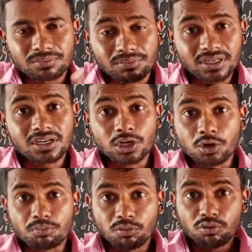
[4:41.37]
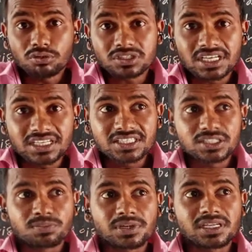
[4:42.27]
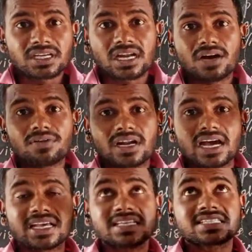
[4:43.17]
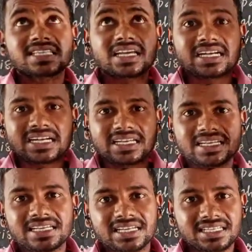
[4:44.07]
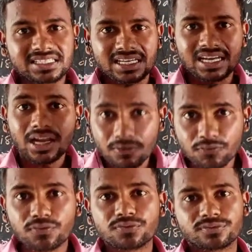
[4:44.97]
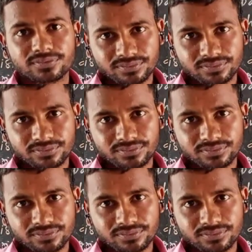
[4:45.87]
But moon size is bigger. Our eyesight linear is enough,